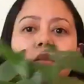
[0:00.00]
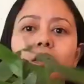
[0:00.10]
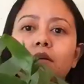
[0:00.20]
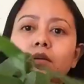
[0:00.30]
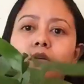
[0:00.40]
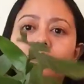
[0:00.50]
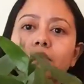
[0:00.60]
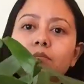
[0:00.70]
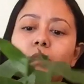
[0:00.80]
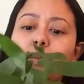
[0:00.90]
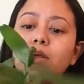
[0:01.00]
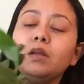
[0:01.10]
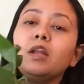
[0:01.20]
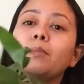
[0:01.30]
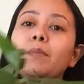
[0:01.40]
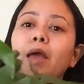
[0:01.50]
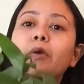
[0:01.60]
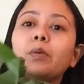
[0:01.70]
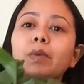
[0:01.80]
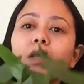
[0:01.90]
like maybe I'll get a
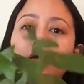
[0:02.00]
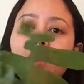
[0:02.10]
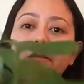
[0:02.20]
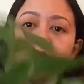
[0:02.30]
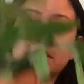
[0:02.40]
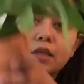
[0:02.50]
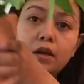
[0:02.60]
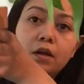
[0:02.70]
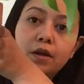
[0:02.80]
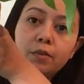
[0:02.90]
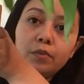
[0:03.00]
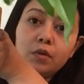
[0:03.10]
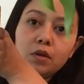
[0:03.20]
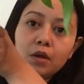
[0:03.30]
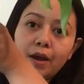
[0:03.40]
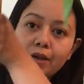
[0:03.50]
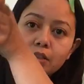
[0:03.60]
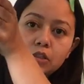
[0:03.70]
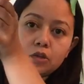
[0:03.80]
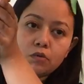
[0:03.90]
macrame to hang this guy up. I
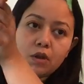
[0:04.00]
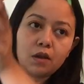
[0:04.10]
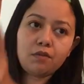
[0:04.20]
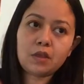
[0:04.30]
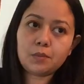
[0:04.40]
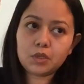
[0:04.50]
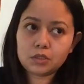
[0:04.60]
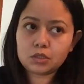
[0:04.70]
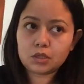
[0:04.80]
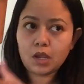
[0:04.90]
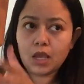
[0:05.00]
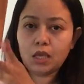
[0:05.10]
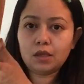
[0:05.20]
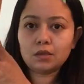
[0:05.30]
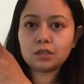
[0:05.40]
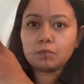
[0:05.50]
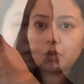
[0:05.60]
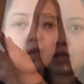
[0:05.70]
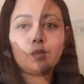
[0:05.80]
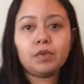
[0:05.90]
just don't have that much hanging
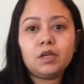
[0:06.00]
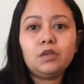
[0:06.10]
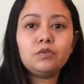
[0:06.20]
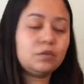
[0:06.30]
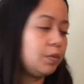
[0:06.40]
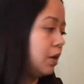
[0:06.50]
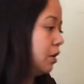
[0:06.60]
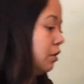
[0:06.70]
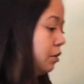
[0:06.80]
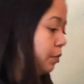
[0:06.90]
space. I'm gonna use my other